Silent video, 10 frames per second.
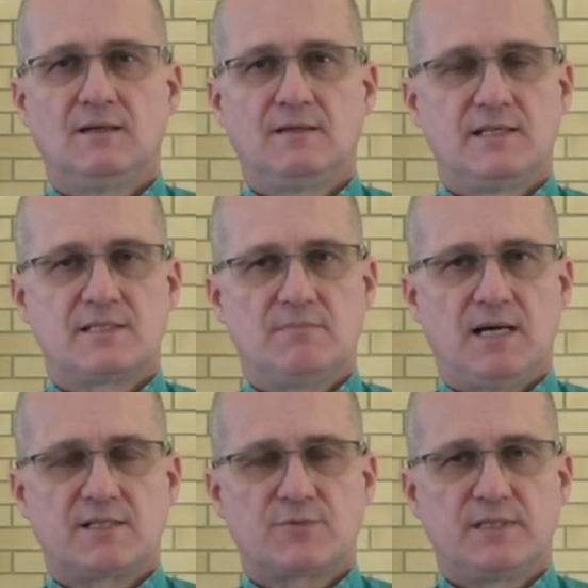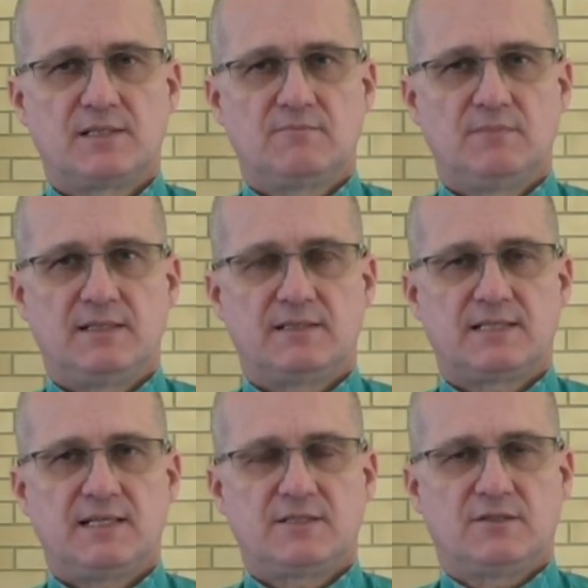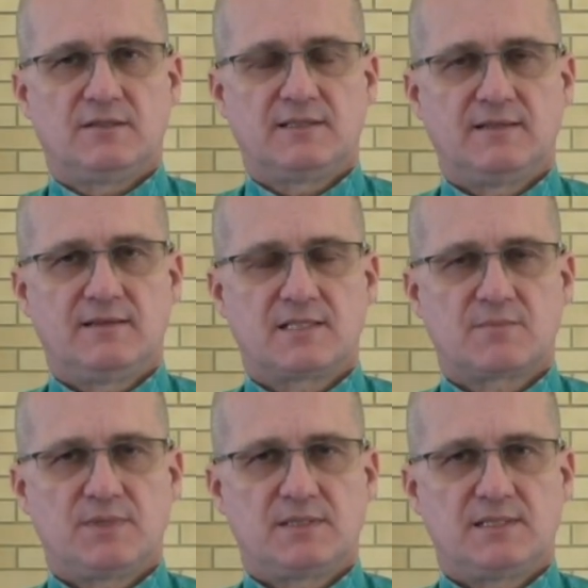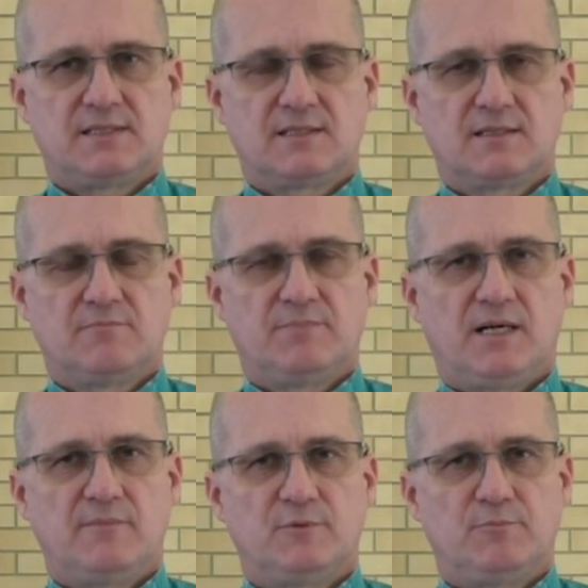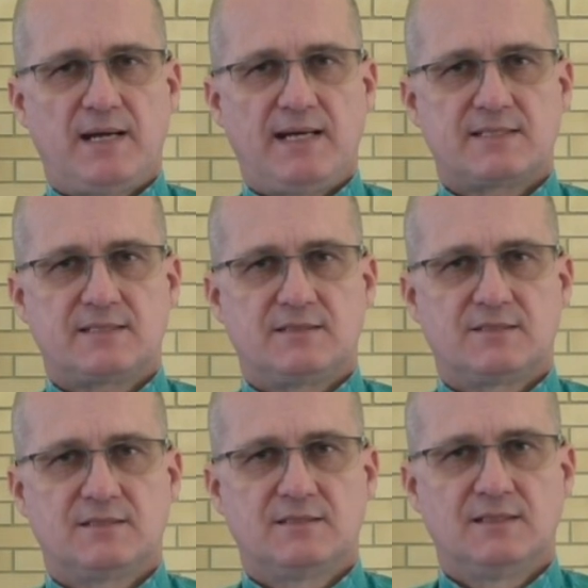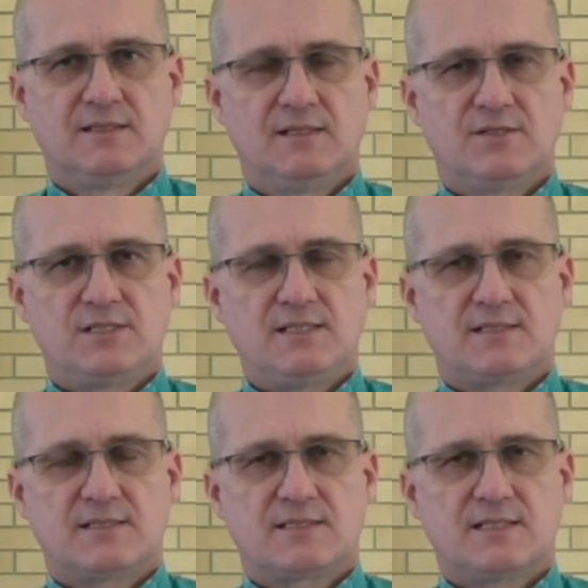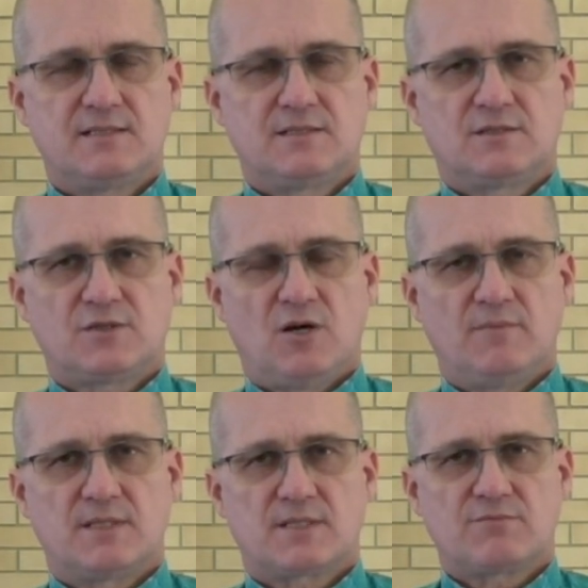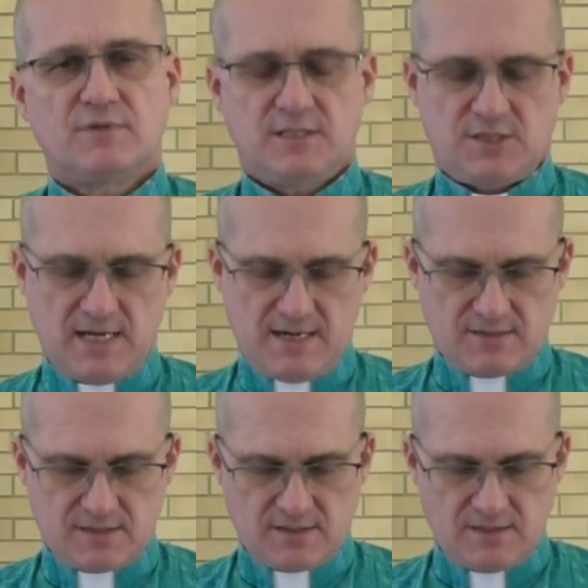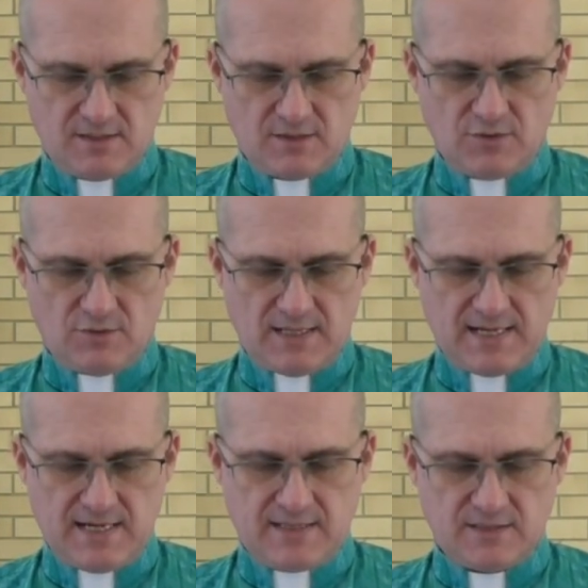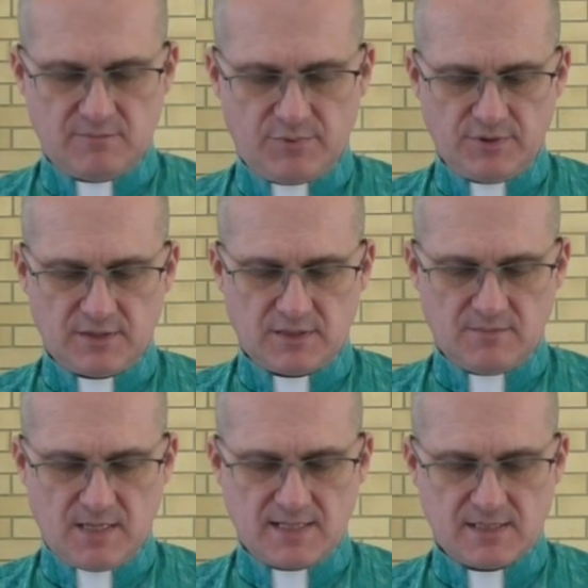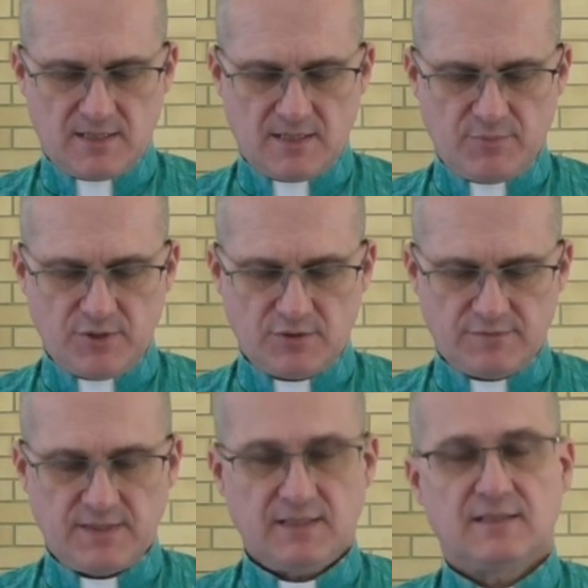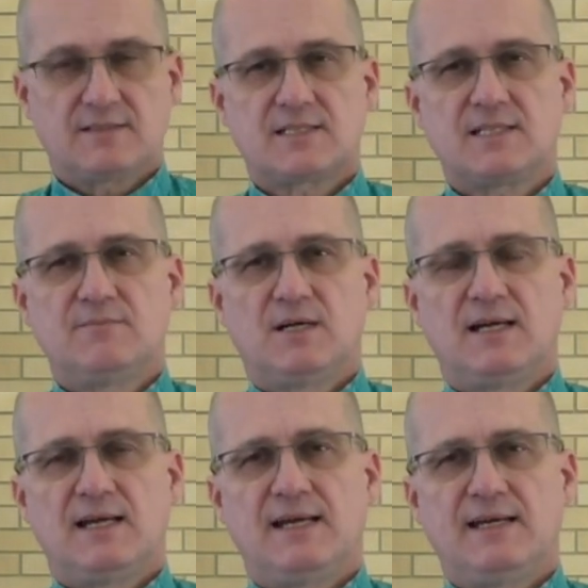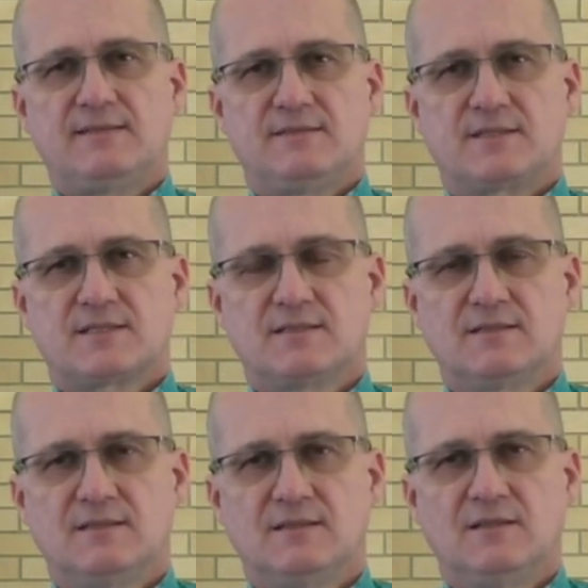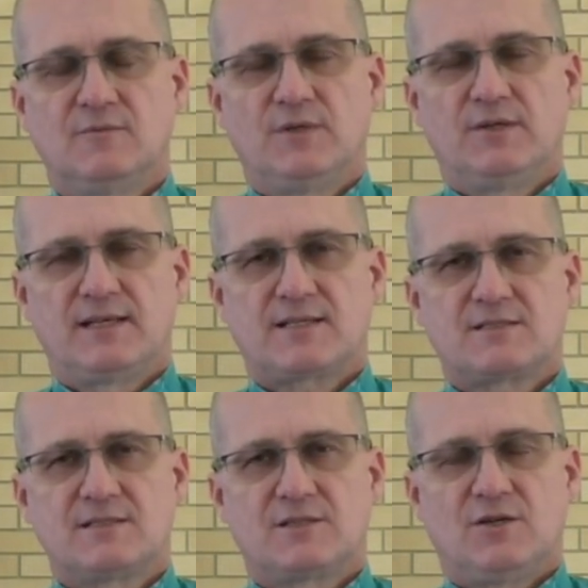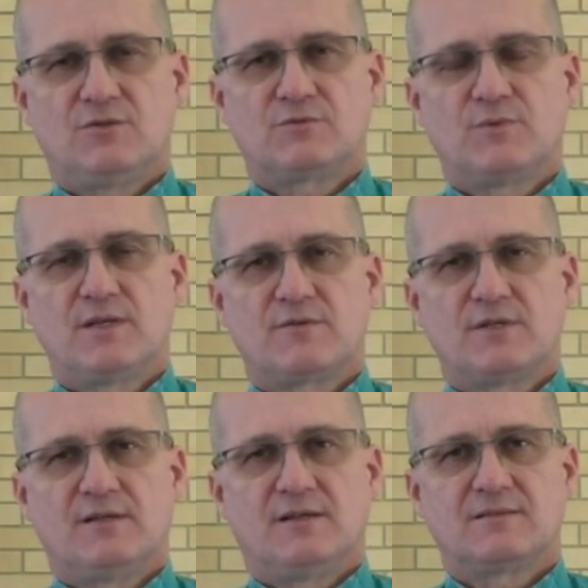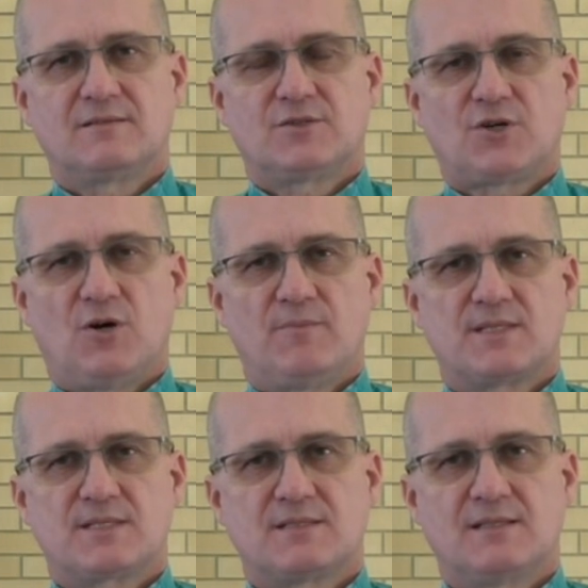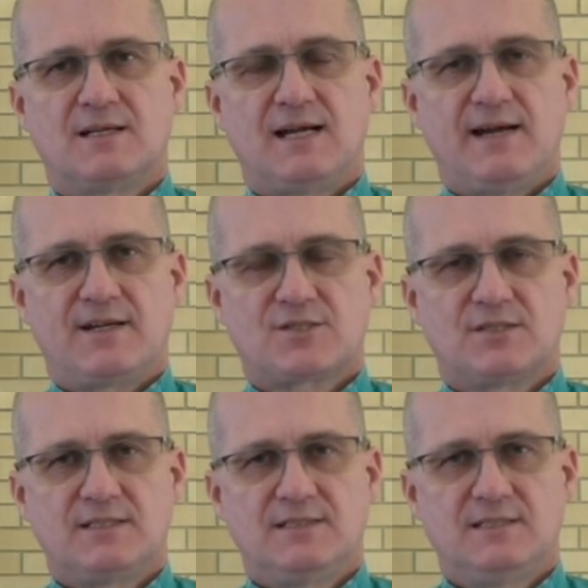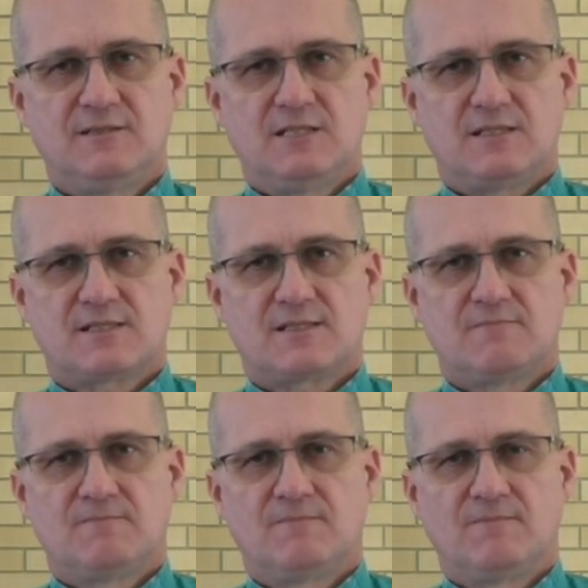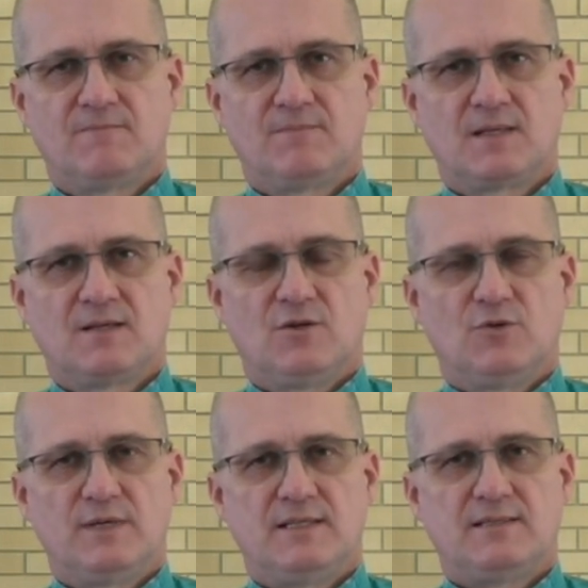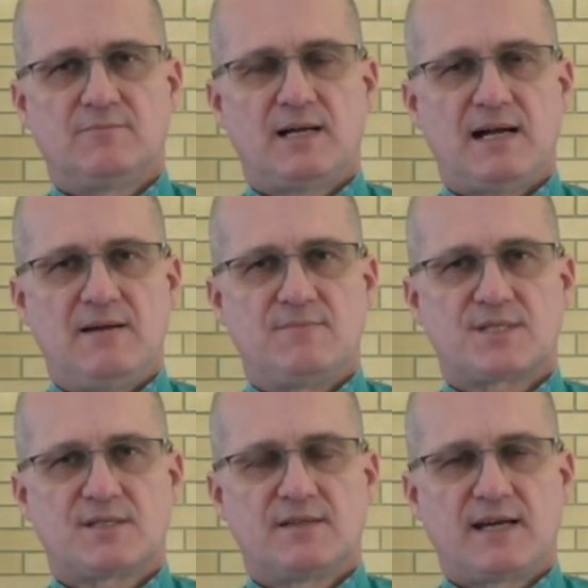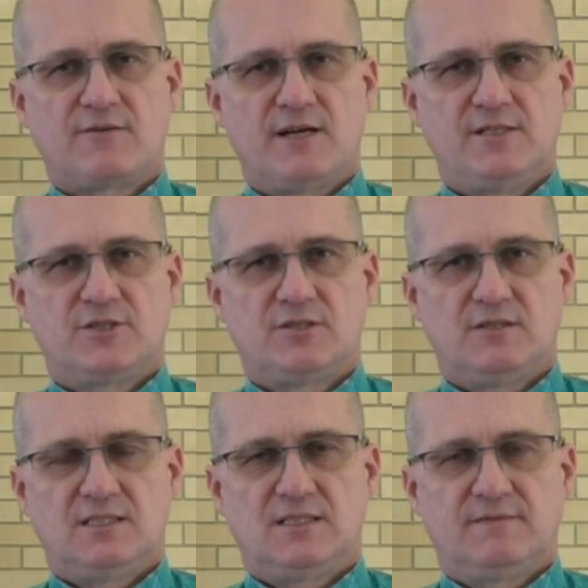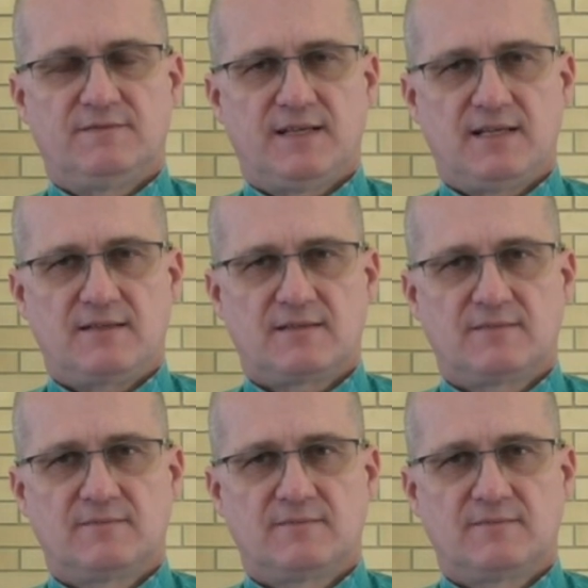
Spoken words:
There's much we can meditate on in this particular Bible passage. Jesus said to Thomas, "Reach out your hand and it to my side. Put your finger, see my hands." We're not actually told whether or not Thomas actually did this. Already, perhaps, that great journey of faith.